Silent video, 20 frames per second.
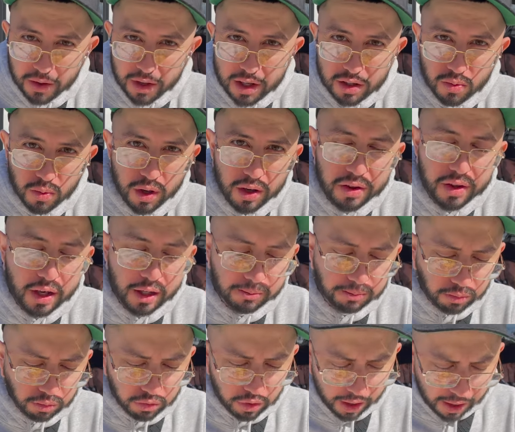it is worth it.
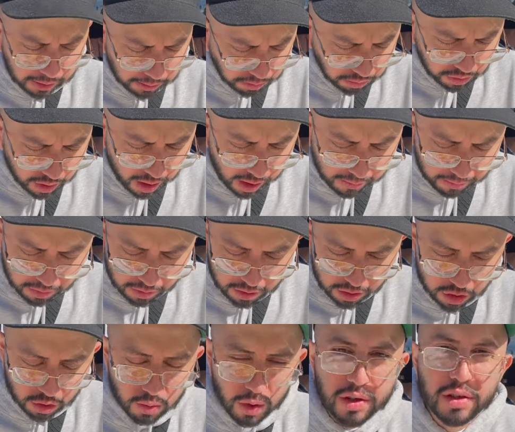
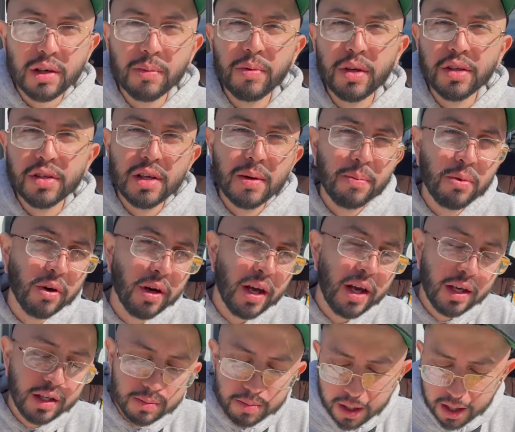You just want something simple,
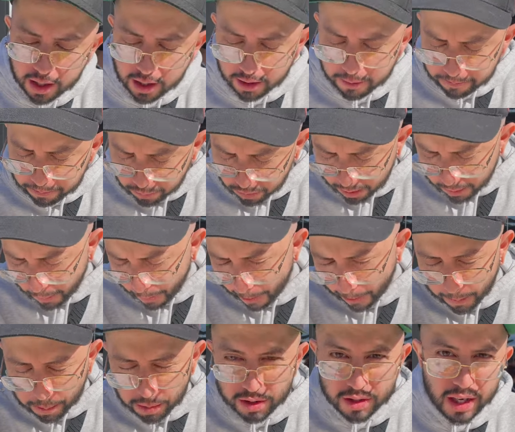eggs, bacon,
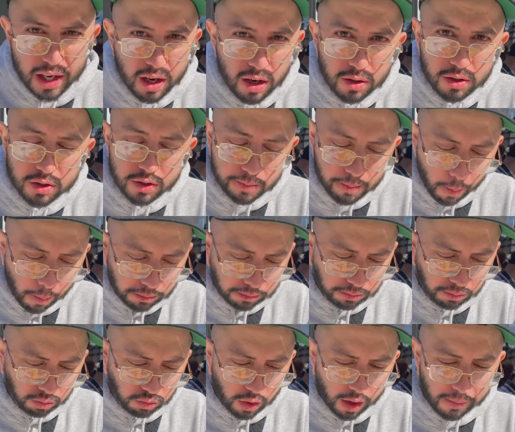potatoes,
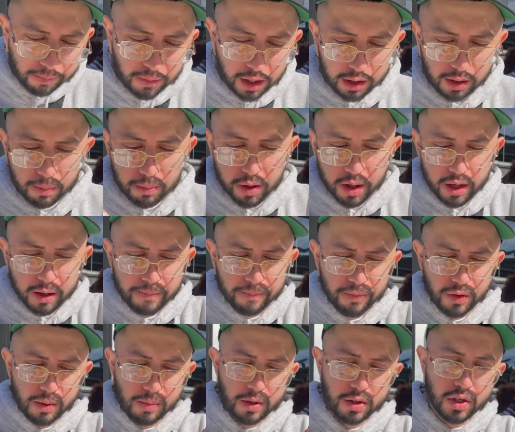and the bread.
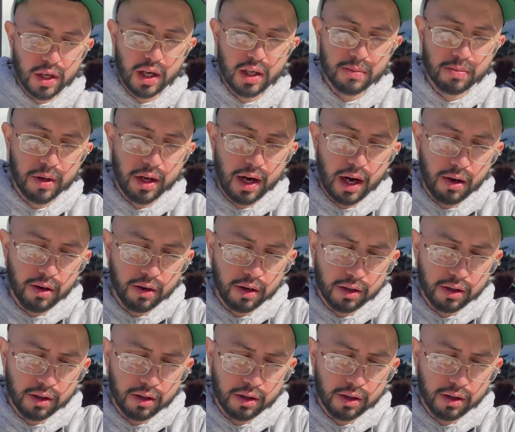Let me try this bread out, hold